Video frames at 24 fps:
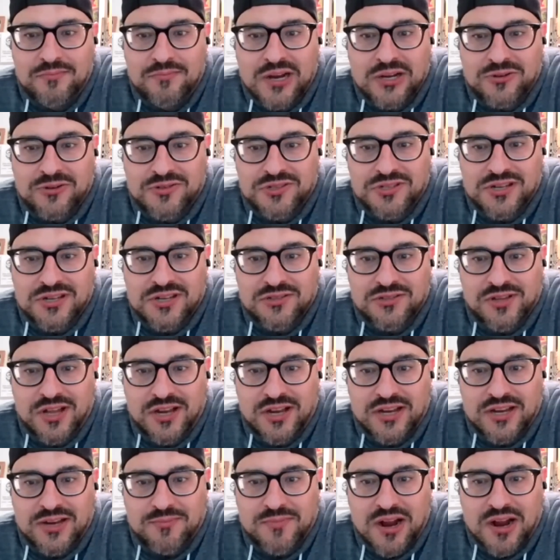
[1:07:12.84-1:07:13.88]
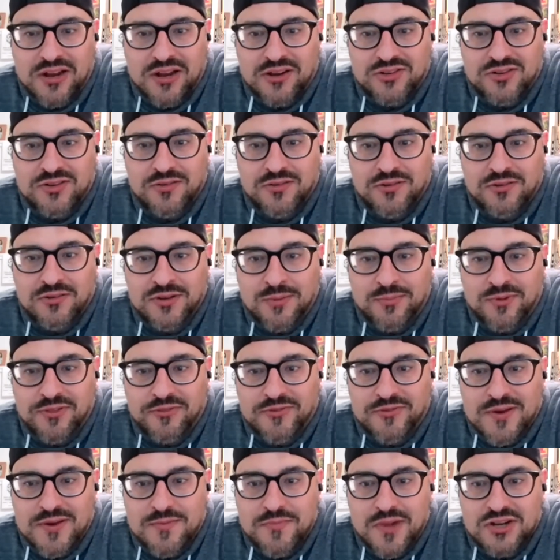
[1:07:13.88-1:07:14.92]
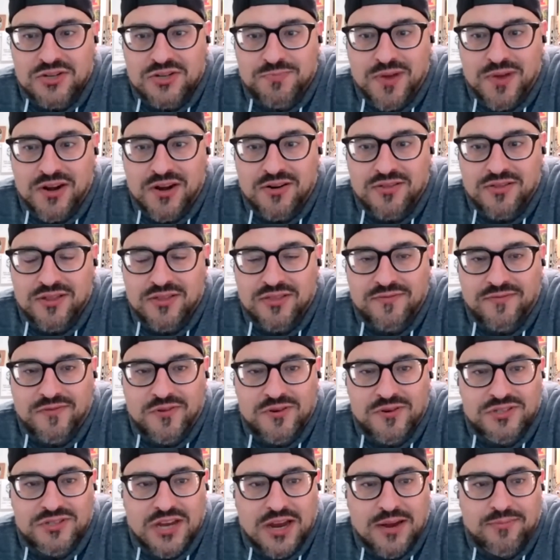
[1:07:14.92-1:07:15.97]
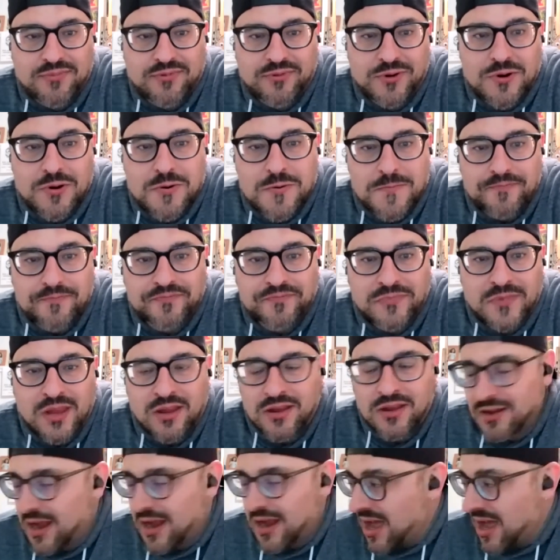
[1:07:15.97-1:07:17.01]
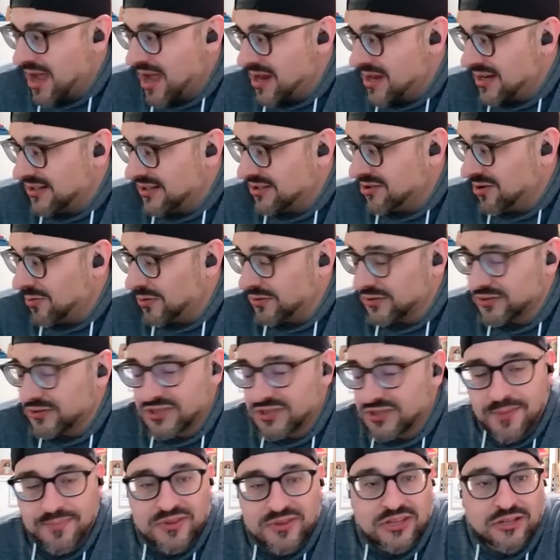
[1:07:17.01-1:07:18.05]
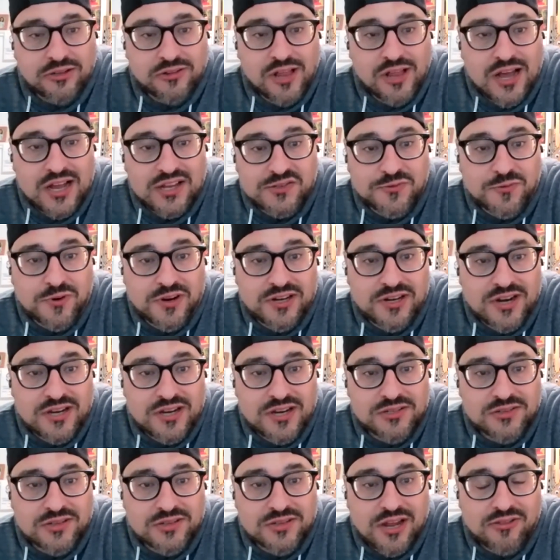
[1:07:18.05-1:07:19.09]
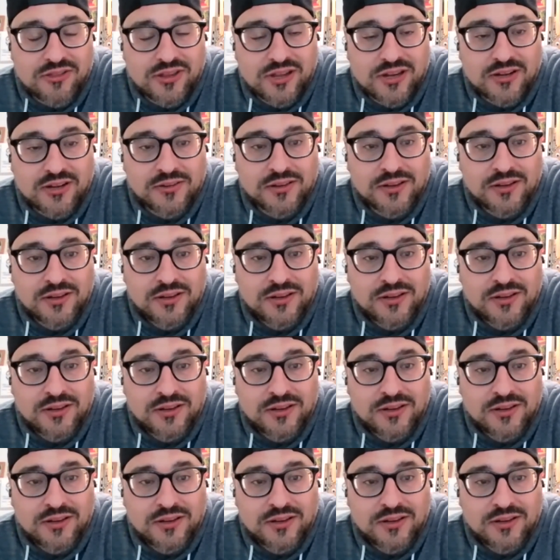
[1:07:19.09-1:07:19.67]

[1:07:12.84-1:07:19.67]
Michael says liking Mike number three much better than the first time through. Uh, it holds up in the glass quite nicely, I think.